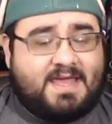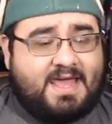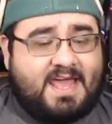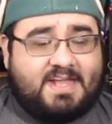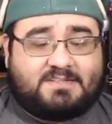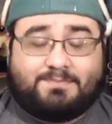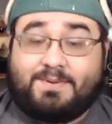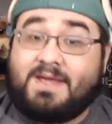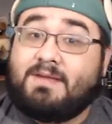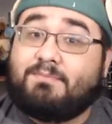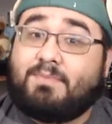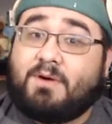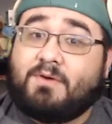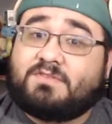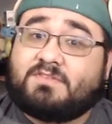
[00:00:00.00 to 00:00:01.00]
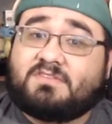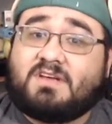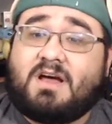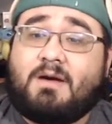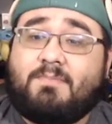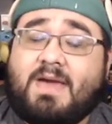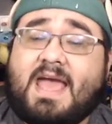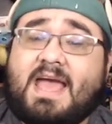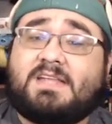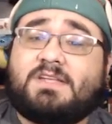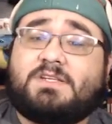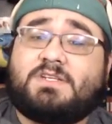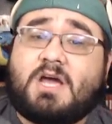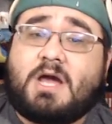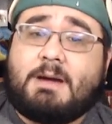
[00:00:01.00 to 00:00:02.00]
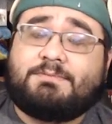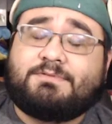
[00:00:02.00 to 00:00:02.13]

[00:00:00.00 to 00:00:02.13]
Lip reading: It's being both sub and dub.